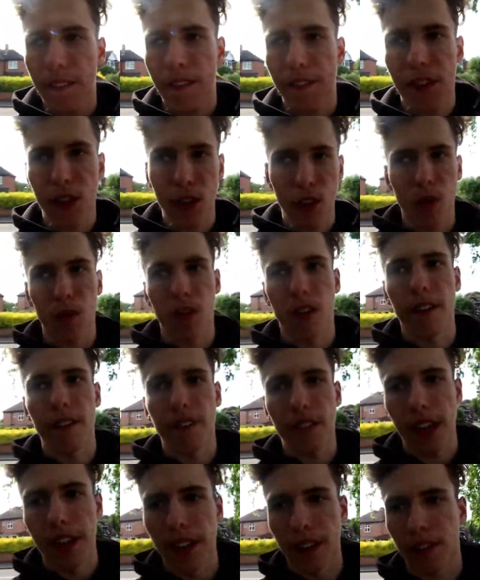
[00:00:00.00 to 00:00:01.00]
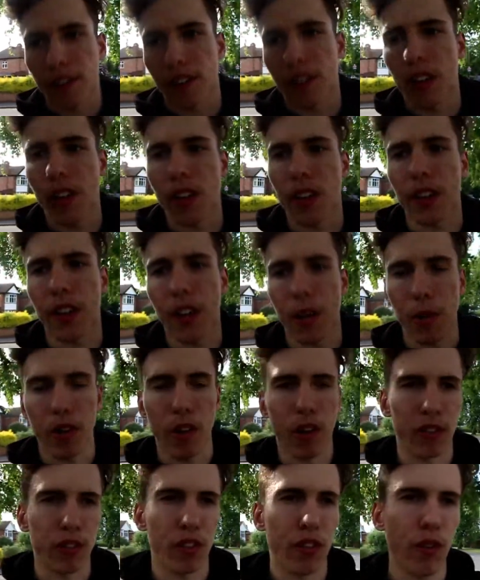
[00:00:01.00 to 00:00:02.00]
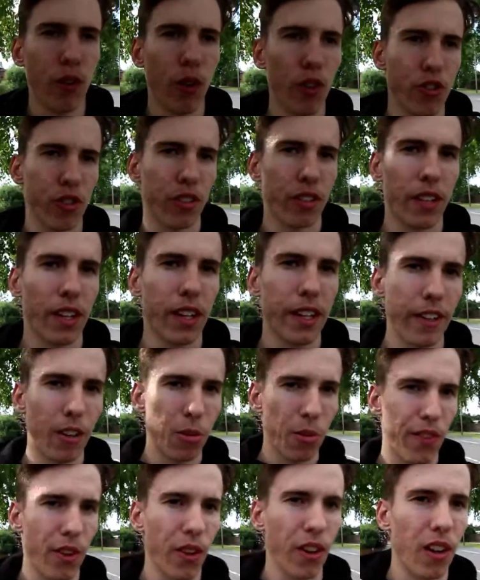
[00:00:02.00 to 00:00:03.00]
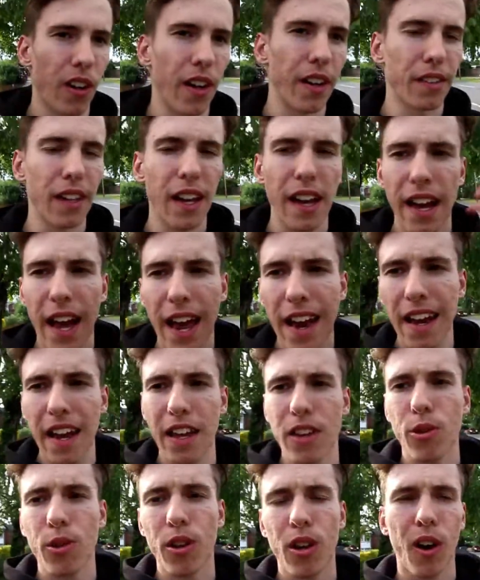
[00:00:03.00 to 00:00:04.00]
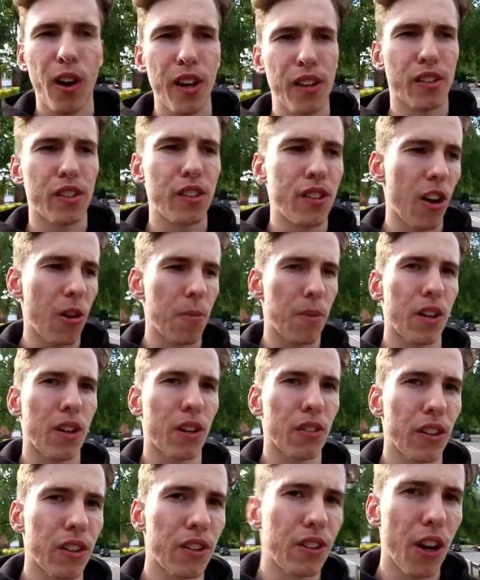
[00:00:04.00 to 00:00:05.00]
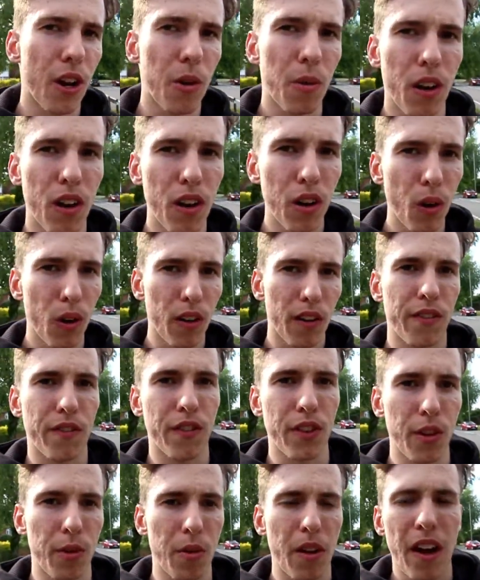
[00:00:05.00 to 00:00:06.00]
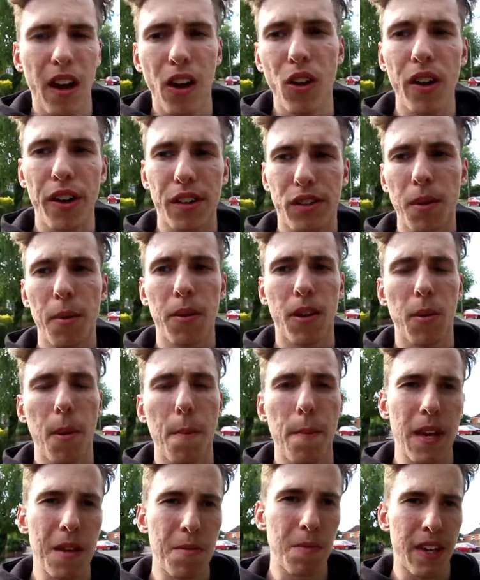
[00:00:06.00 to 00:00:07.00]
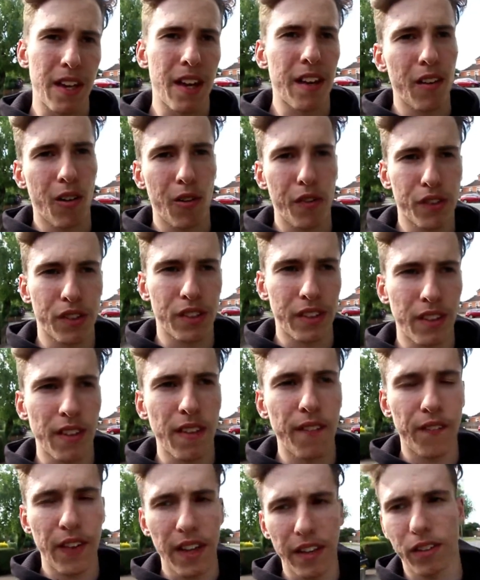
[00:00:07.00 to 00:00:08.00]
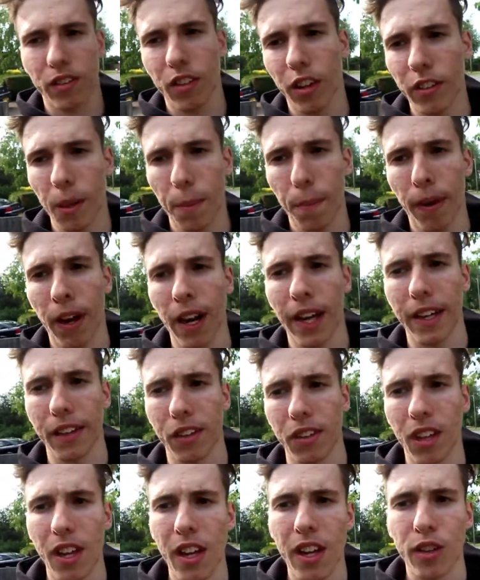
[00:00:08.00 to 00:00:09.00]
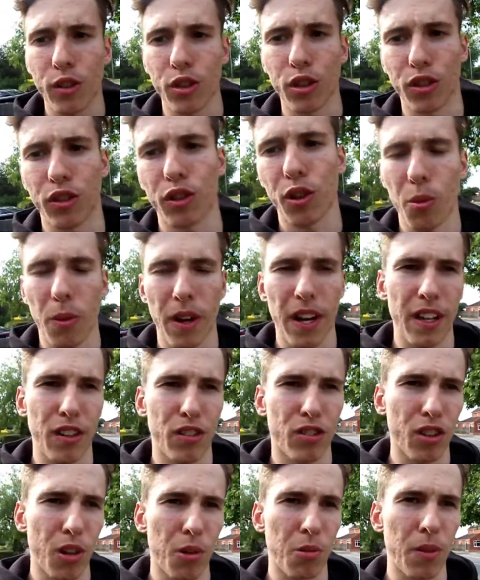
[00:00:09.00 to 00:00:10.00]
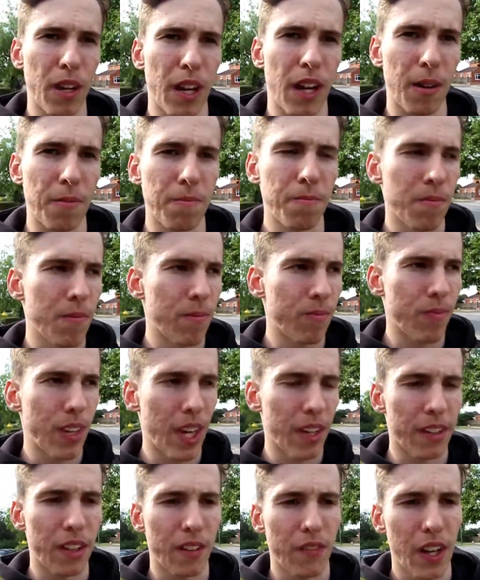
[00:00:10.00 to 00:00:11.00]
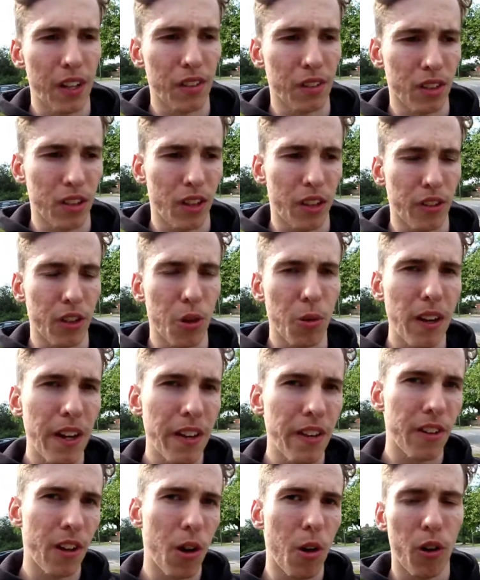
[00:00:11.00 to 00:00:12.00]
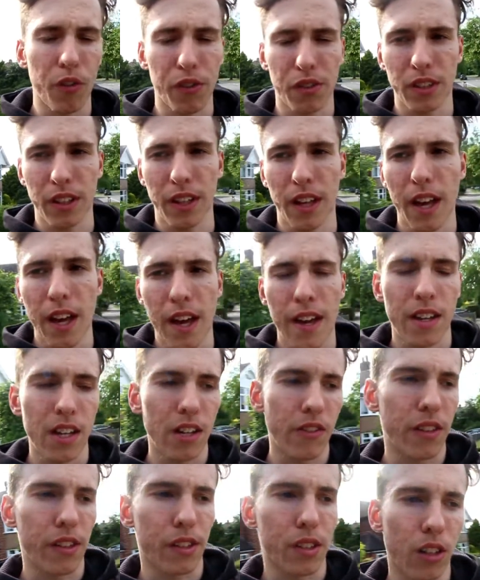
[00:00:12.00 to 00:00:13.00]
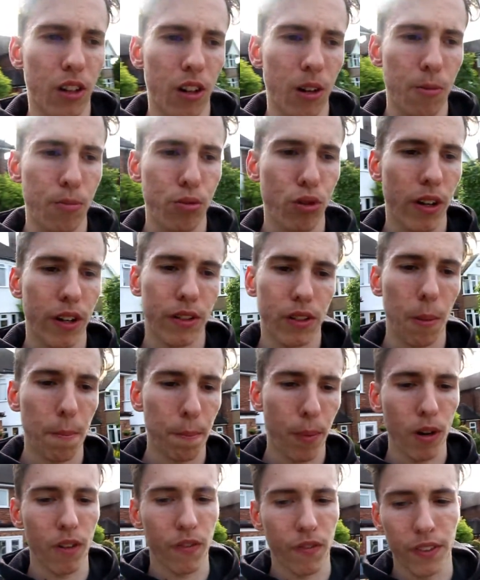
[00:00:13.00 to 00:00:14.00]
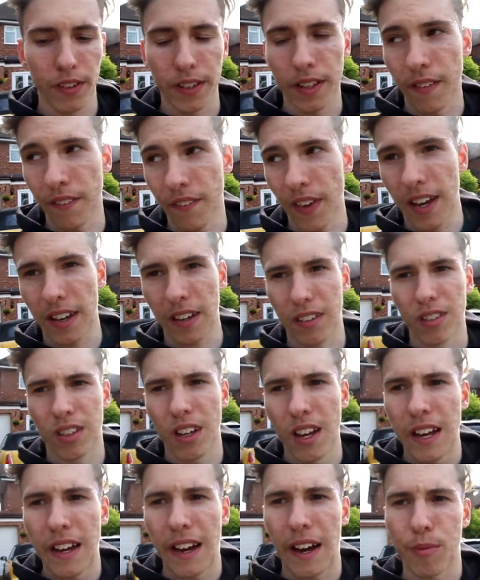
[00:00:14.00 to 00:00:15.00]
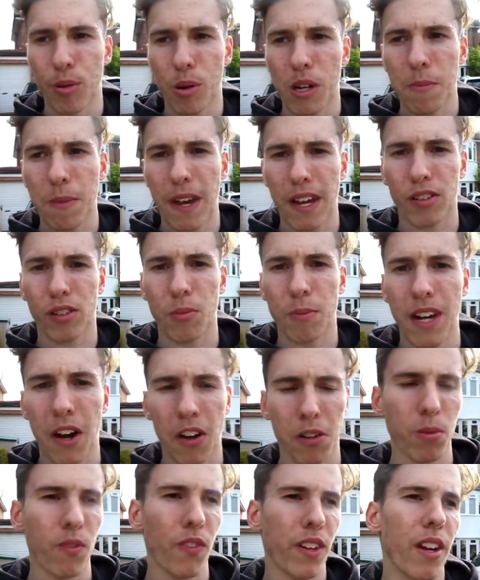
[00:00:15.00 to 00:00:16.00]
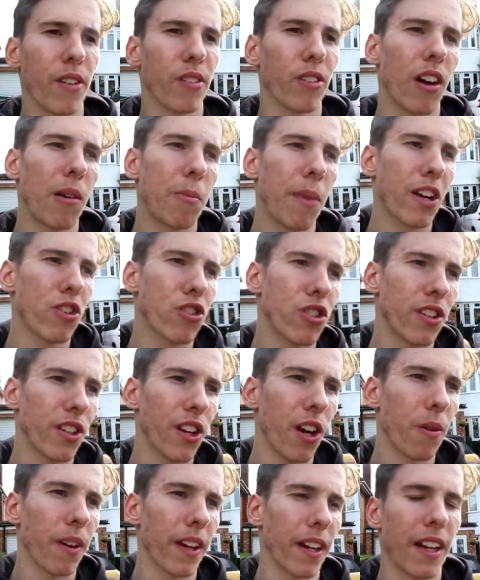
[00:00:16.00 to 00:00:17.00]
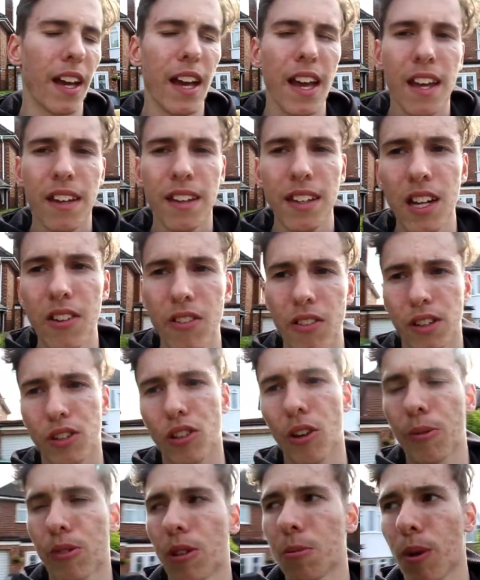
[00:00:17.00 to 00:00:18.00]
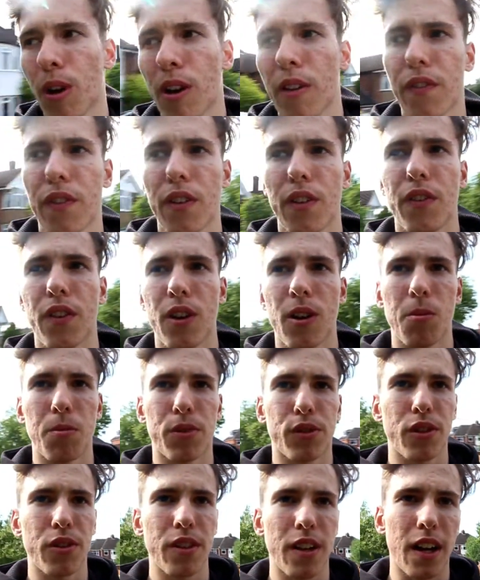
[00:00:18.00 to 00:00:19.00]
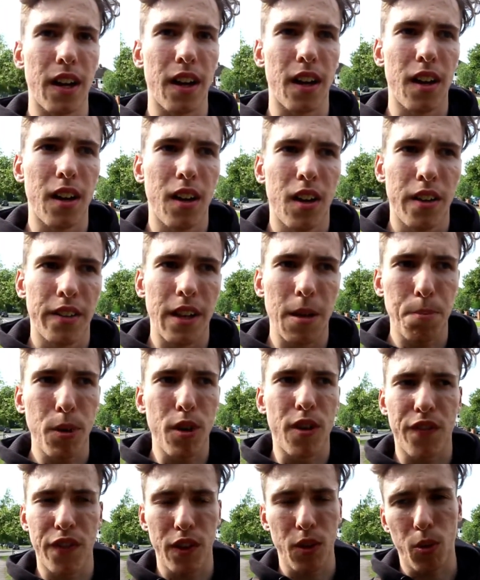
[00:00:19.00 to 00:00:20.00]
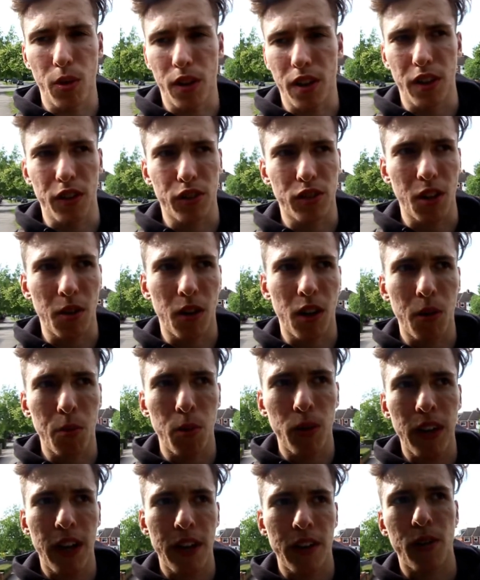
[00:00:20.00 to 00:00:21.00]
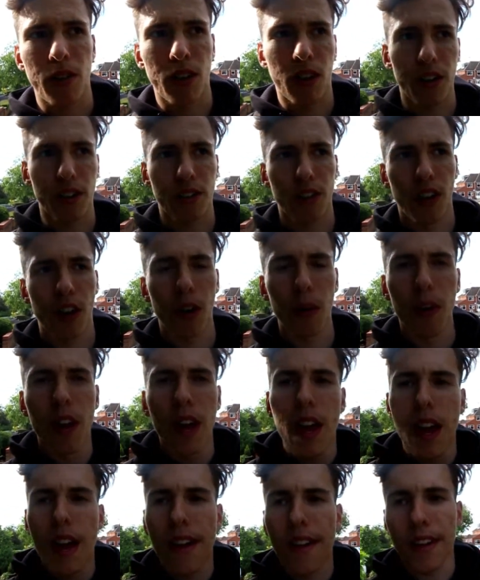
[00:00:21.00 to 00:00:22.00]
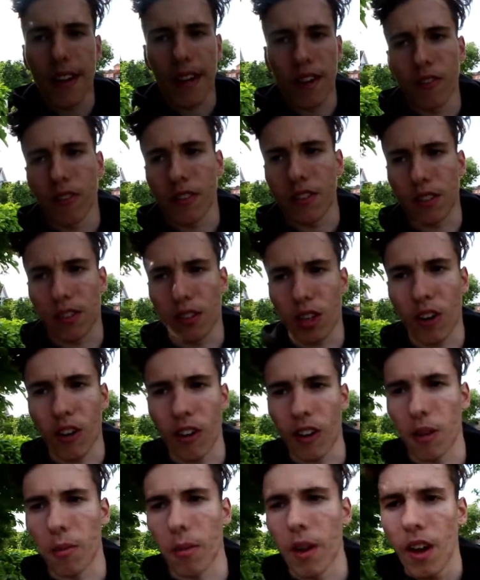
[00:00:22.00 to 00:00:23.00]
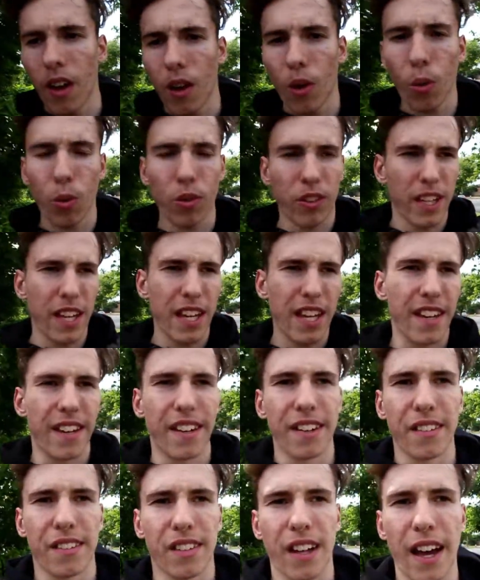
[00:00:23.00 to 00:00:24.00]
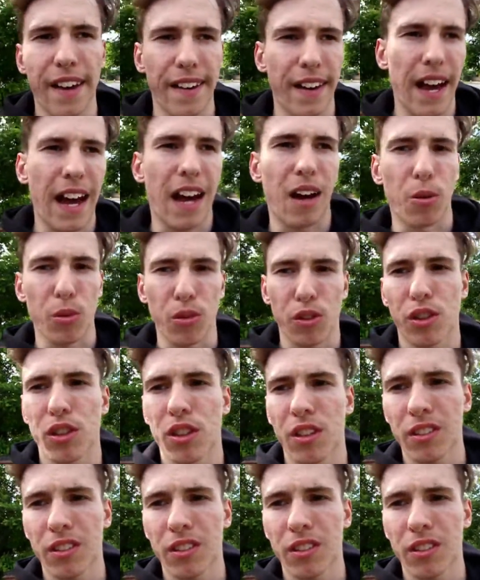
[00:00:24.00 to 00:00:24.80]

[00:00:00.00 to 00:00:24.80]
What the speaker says: few events going on. So I thought I'd just clear that with you guys and let you guys know, because I know a lot of you like to come and meet me, and obviously the events are the place to do it. So yeah, they're the events, guys. I will let you know obviously nearer the time prior to both the events, and probably make some announcement videos that I'm actually going nearer the time to both of them. So yeah, they're both in August, so I will let you guys know nearer the time all the ins and outs.